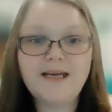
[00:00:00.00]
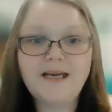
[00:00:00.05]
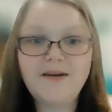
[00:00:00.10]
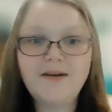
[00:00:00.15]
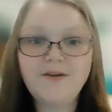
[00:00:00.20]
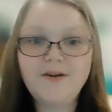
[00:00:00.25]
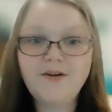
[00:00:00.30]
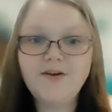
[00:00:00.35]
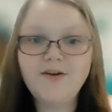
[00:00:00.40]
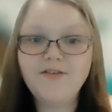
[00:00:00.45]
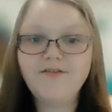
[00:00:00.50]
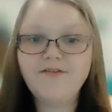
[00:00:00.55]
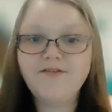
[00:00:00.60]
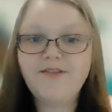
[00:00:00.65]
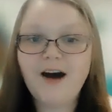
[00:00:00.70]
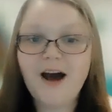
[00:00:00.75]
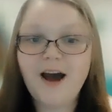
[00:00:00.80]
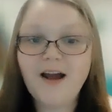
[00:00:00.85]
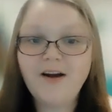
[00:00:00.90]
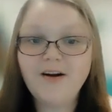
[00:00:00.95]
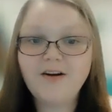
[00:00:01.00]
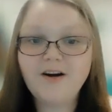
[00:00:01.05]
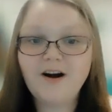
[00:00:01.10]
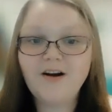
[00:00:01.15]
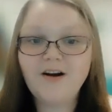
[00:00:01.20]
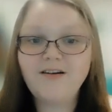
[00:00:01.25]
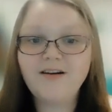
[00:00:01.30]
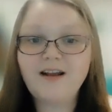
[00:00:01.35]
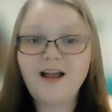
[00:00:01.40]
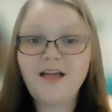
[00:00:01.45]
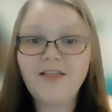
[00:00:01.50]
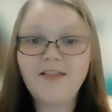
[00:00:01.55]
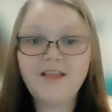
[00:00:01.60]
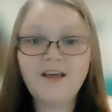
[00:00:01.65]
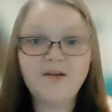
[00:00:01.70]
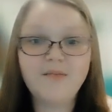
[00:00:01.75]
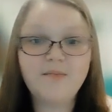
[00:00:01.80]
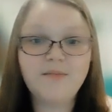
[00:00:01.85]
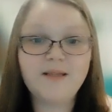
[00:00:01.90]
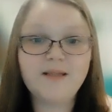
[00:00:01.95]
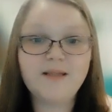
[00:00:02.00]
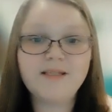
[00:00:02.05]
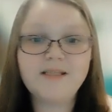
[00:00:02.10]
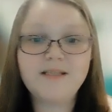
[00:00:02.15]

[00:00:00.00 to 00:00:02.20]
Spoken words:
even your fire are nothing but the